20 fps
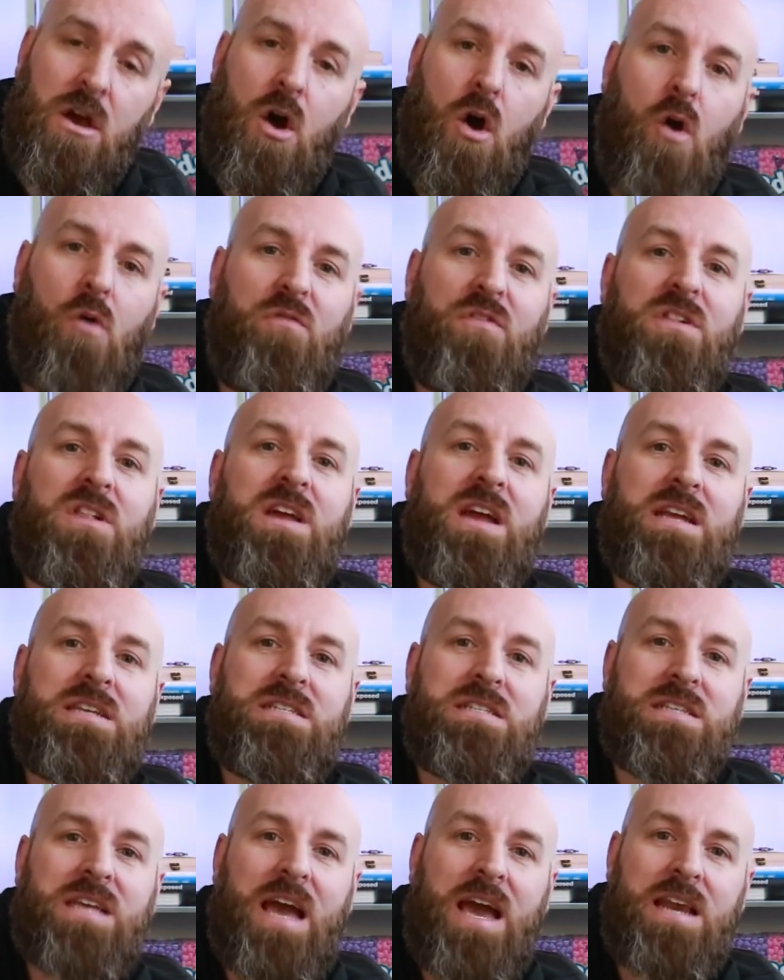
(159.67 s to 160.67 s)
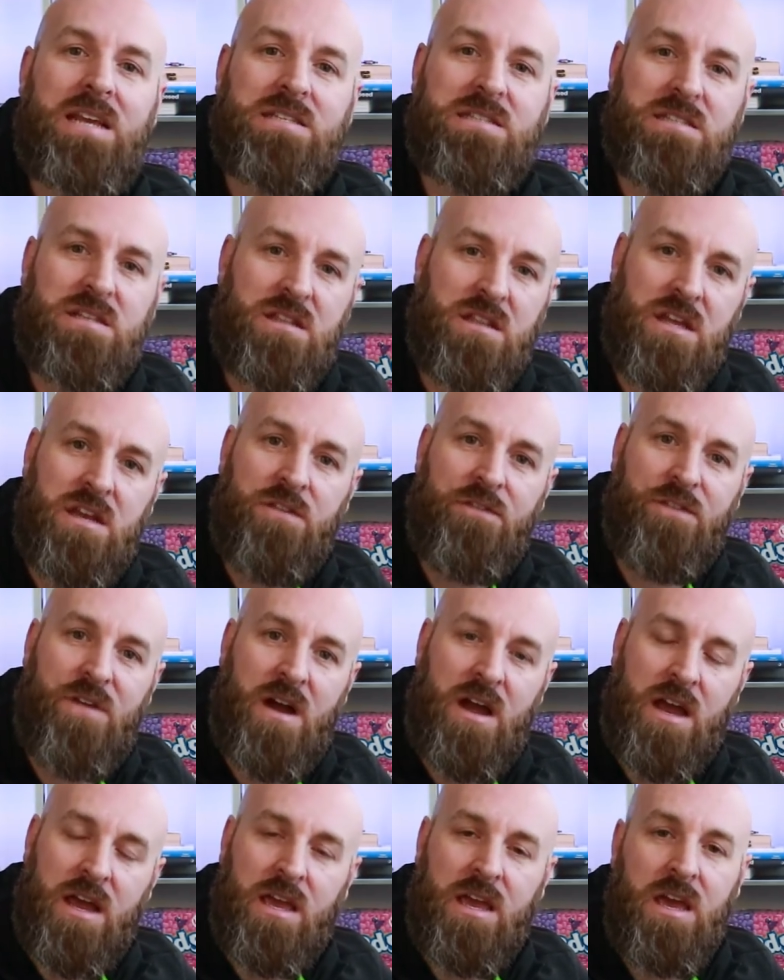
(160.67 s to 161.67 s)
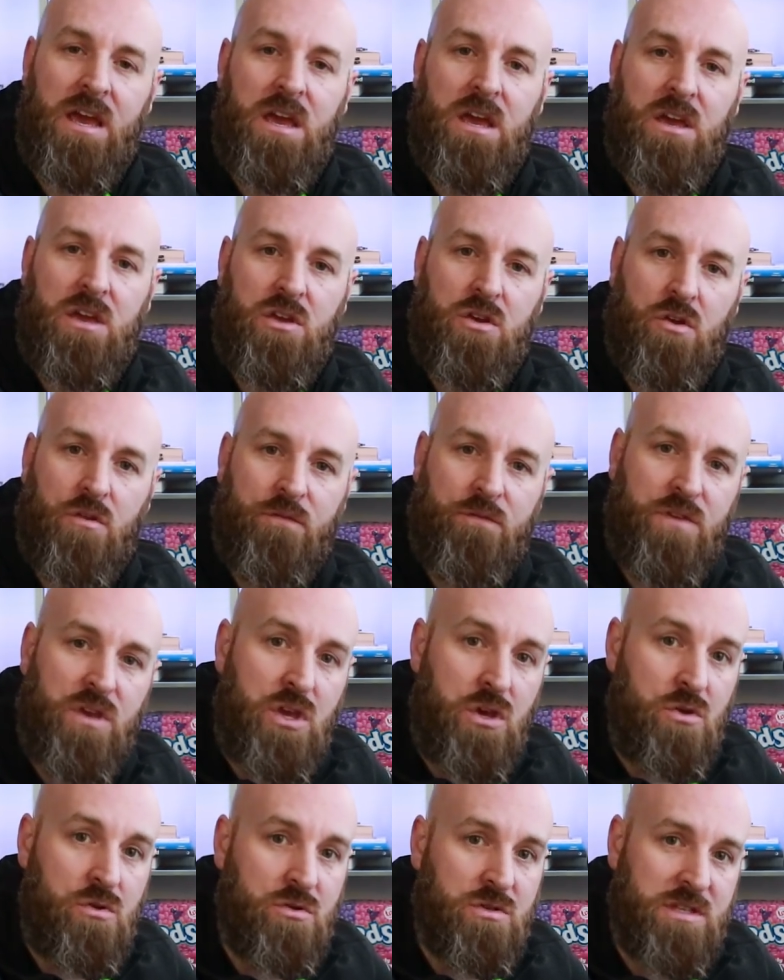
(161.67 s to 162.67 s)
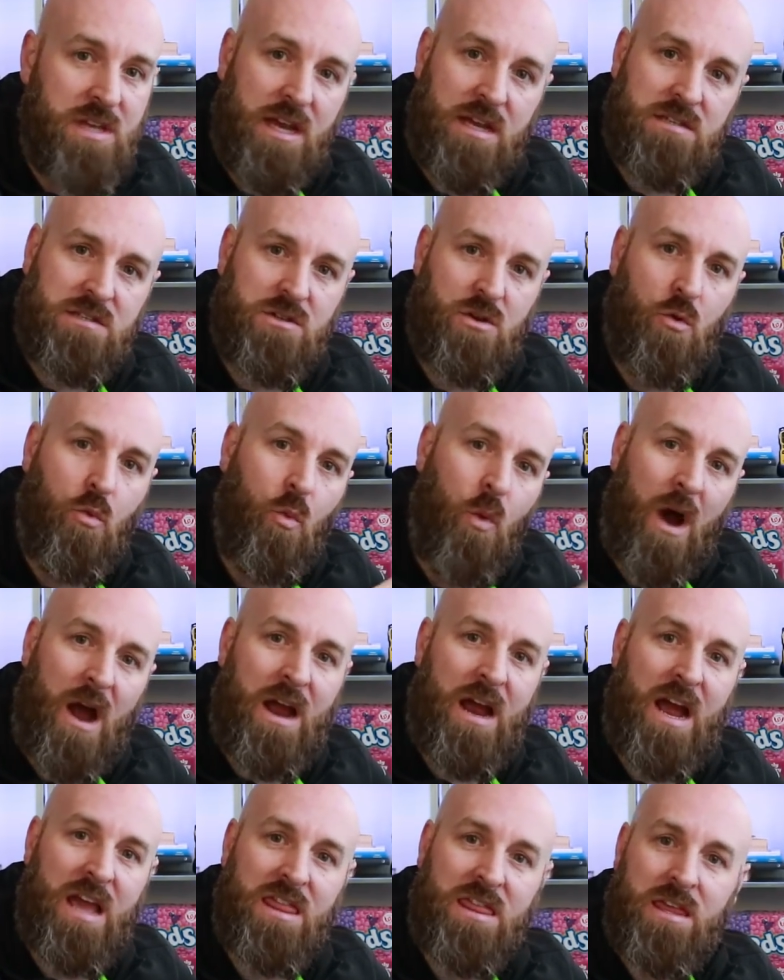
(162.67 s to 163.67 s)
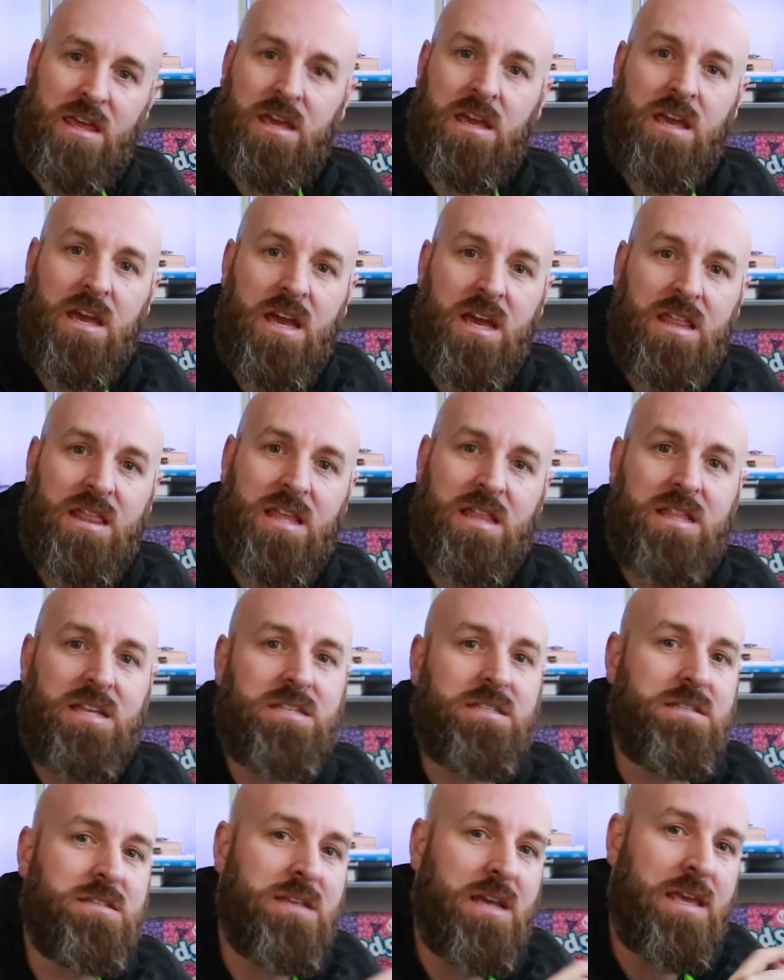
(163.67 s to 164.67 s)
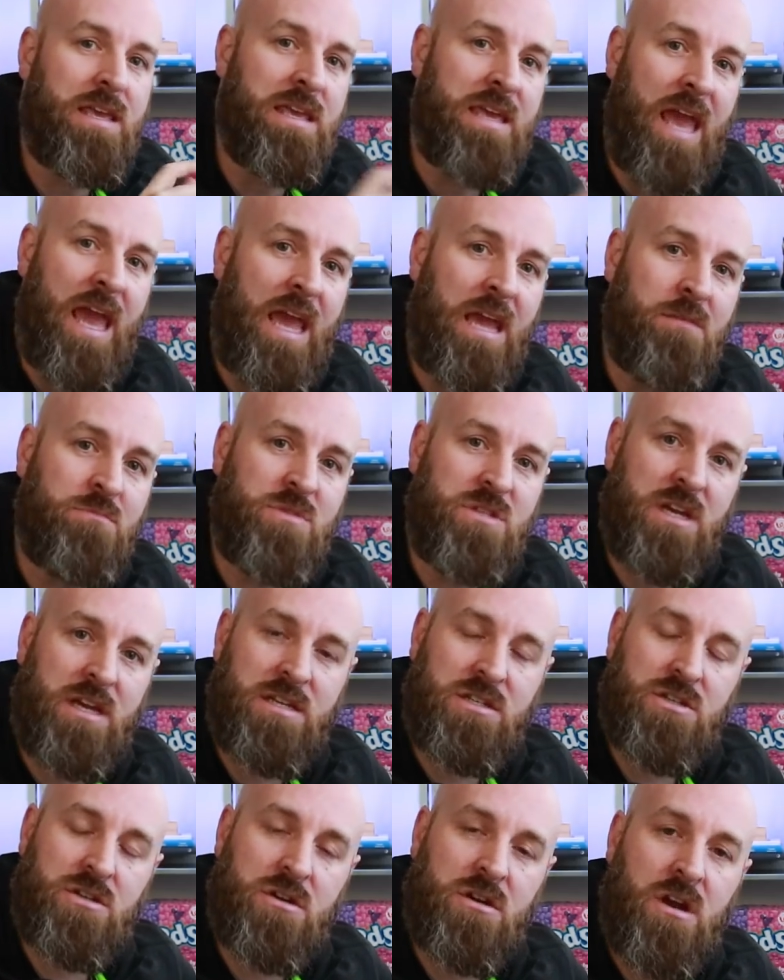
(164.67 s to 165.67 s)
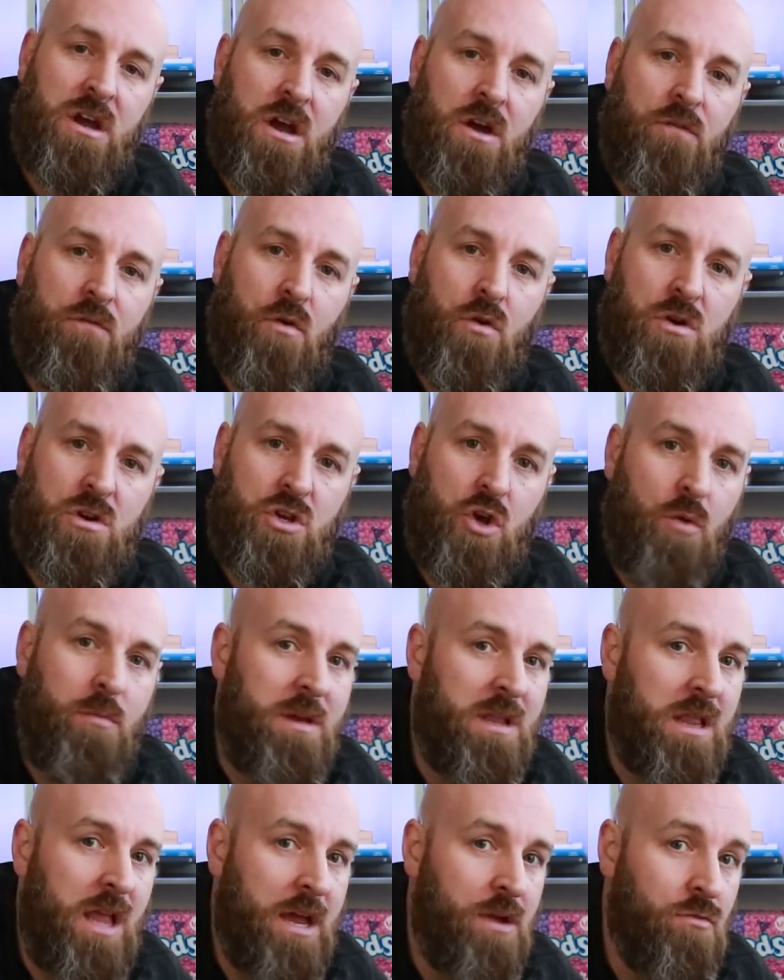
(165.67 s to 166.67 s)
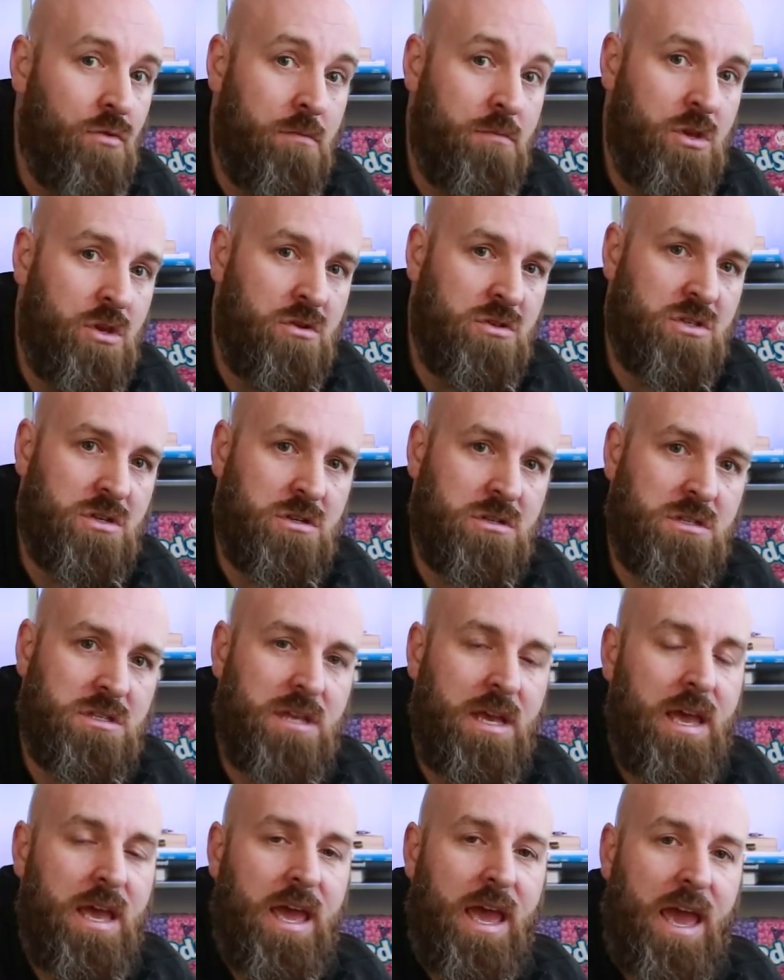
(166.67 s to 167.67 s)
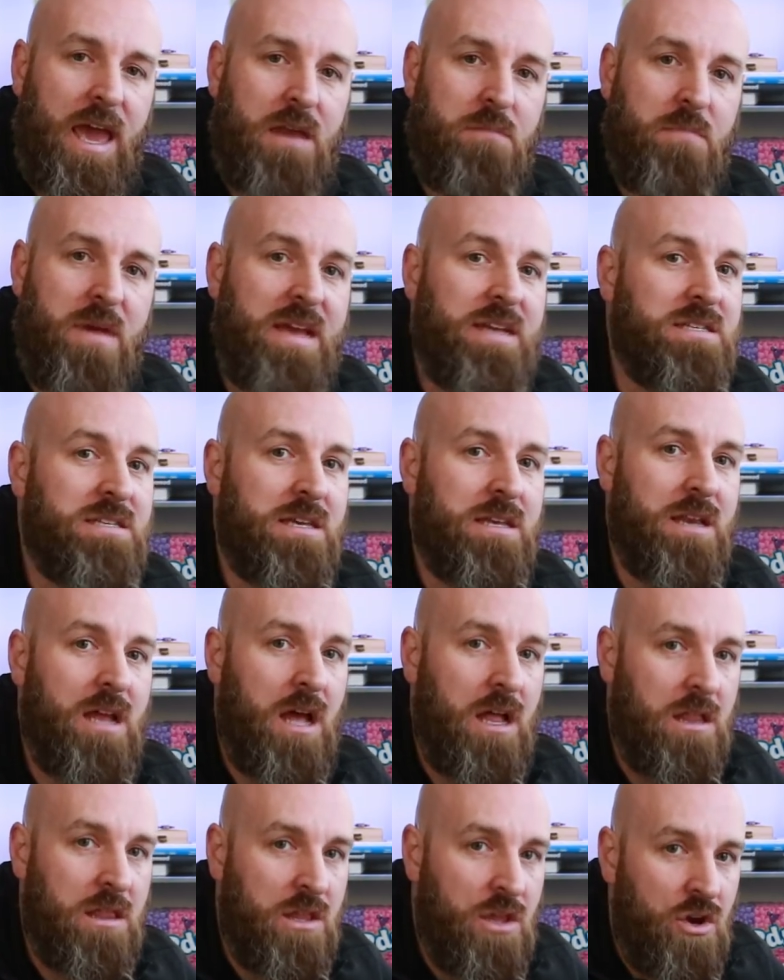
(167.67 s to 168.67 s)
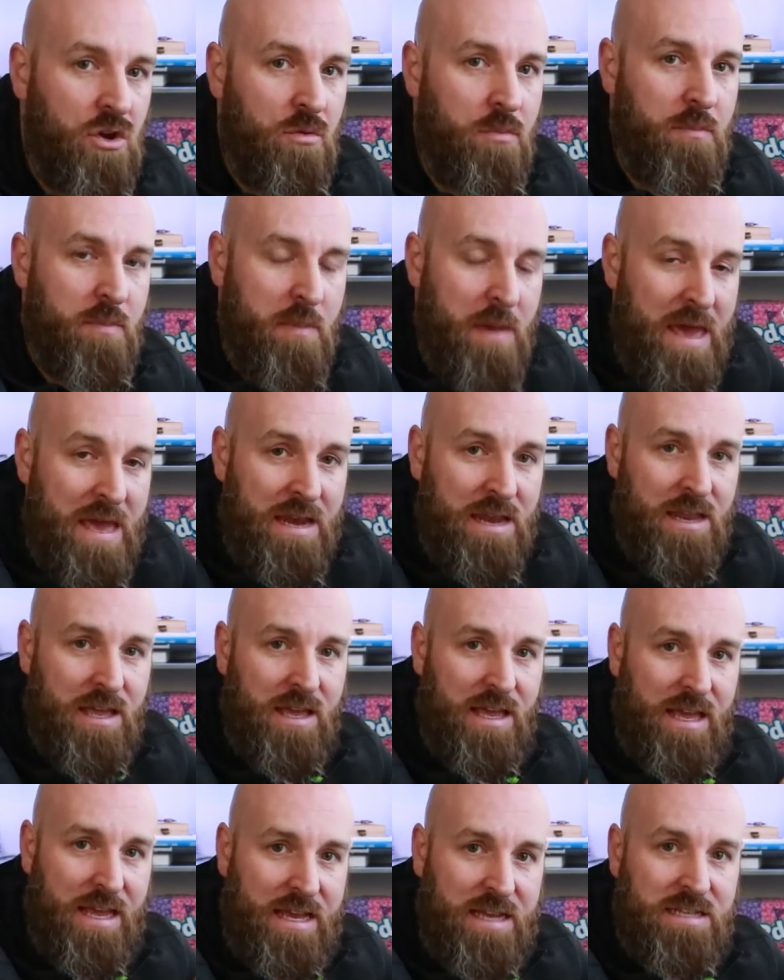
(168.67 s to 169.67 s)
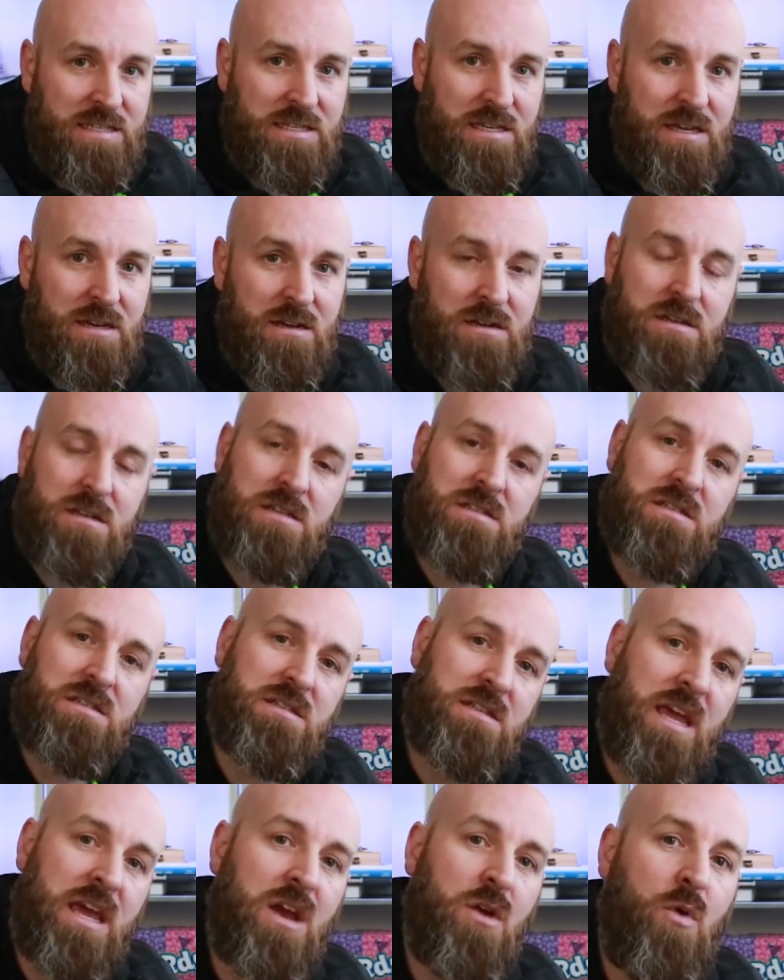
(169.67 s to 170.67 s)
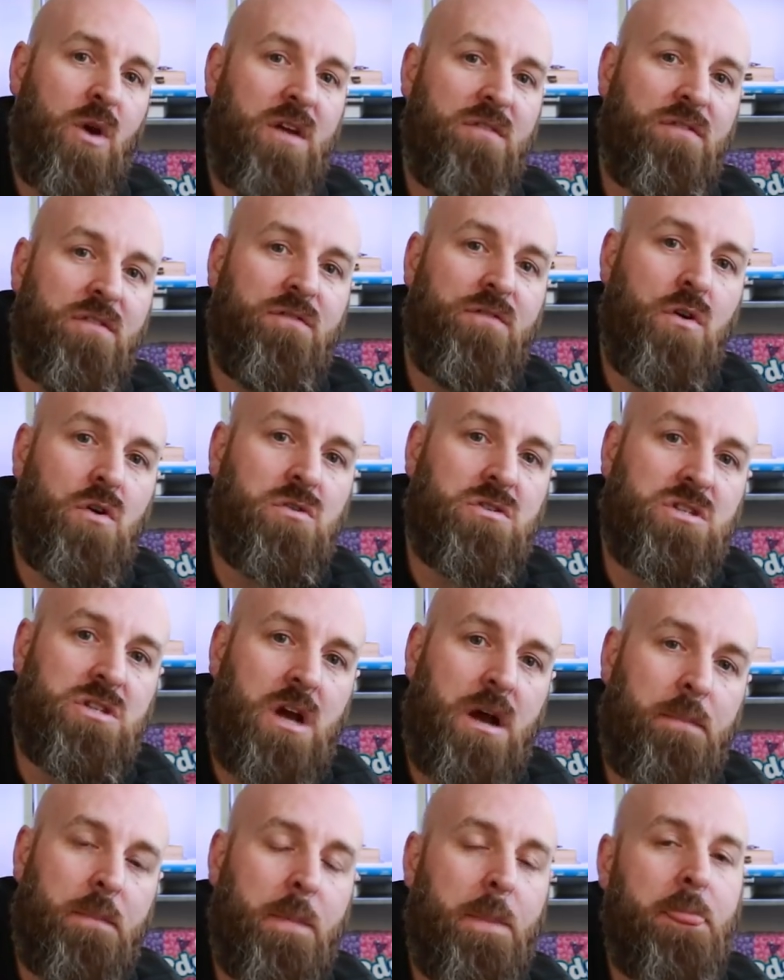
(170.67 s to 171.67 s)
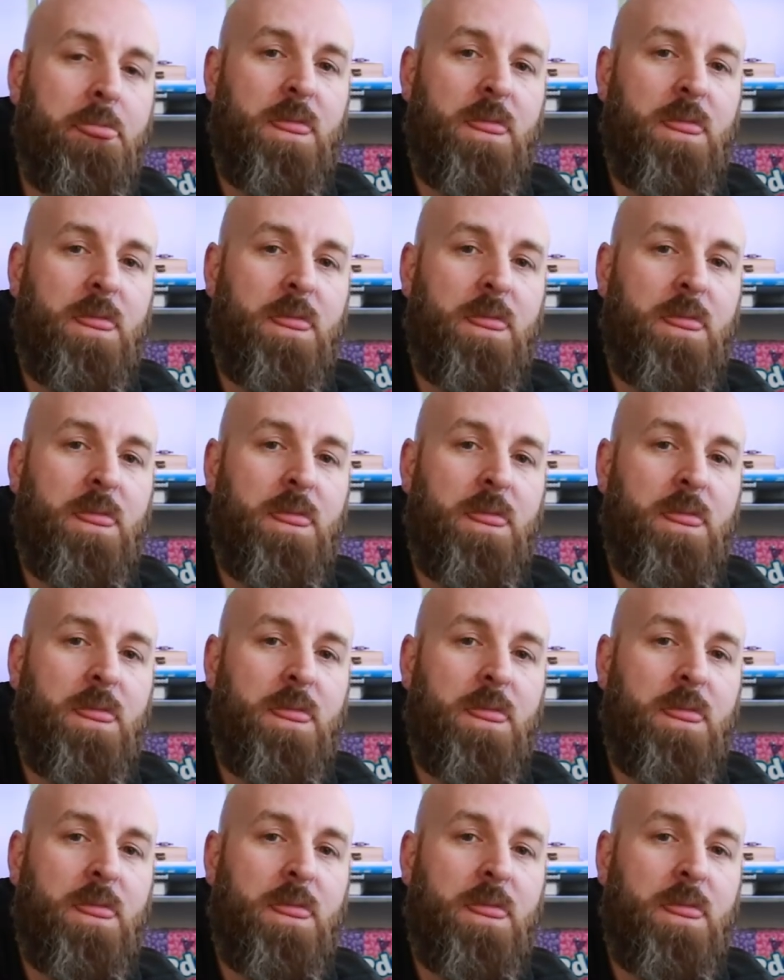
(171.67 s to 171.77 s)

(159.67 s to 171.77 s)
hopefully I just kind of solidify your views as to why I think that this is a game changer for Adobe Lightroom users and makes it a little bit easier to stay away from Photoshop.